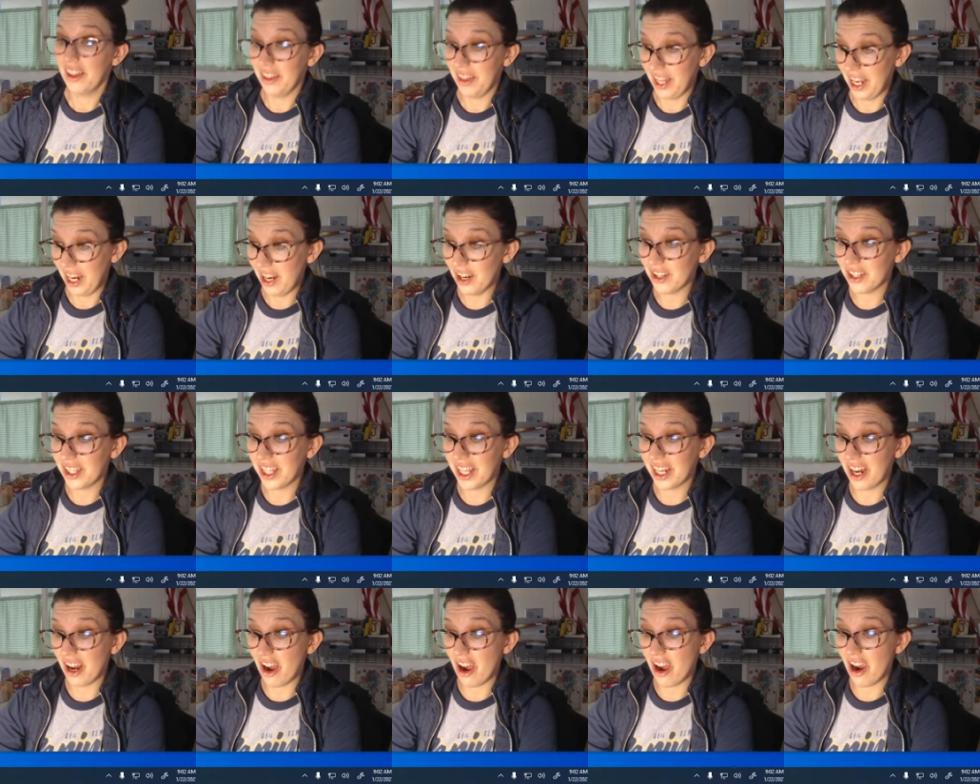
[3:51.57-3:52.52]
There's an
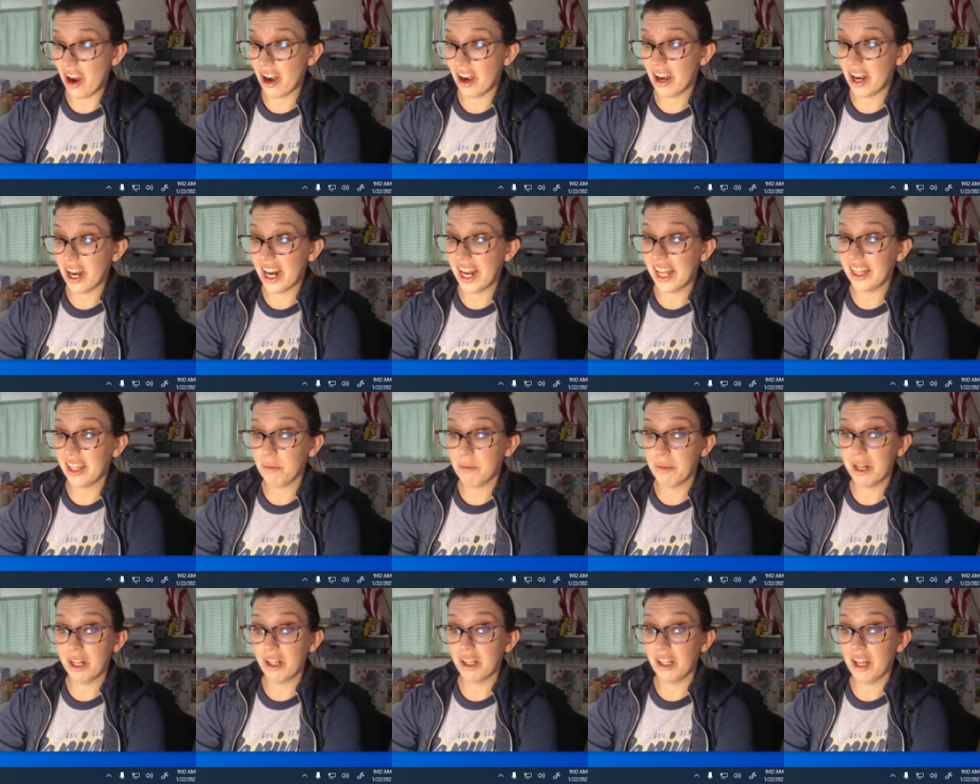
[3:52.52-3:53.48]
R in the
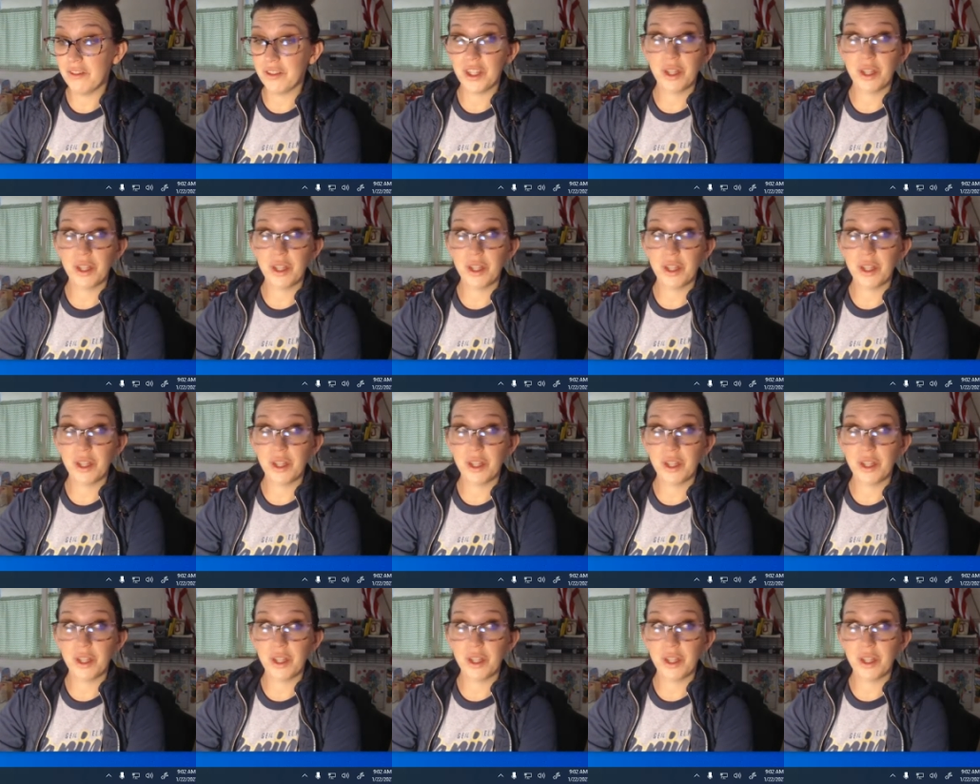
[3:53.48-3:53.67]
middle of